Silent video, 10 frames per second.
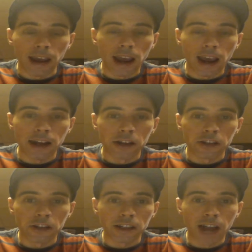And
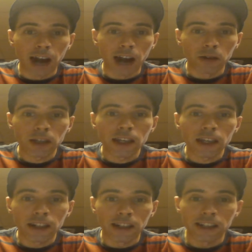there's not only
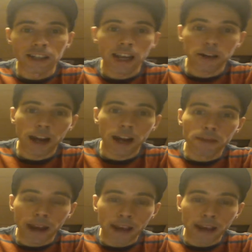does it say created
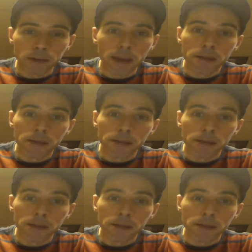by Gamers Bay,